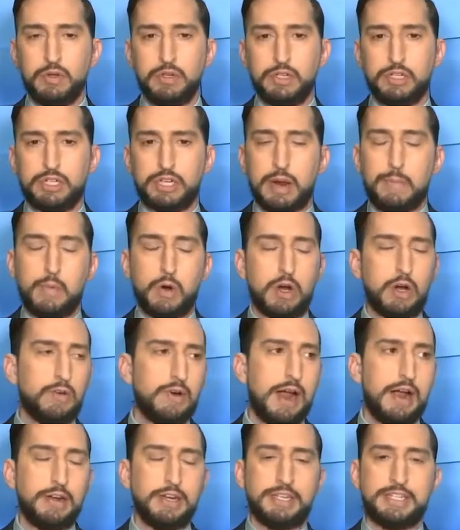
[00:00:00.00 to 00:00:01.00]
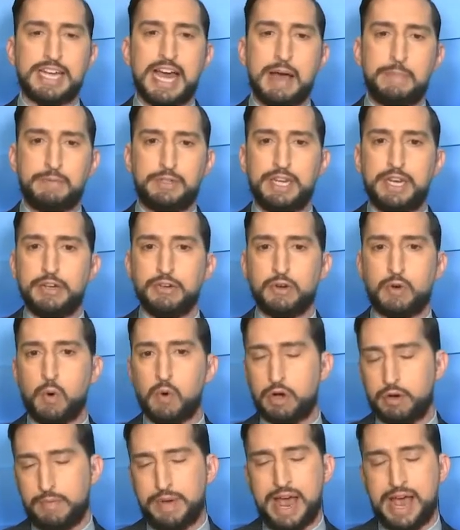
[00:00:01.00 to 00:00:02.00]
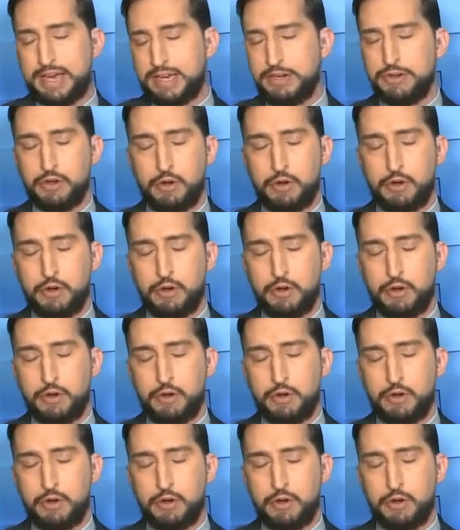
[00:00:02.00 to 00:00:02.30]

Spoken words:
somewhere around a top 10 quarterback and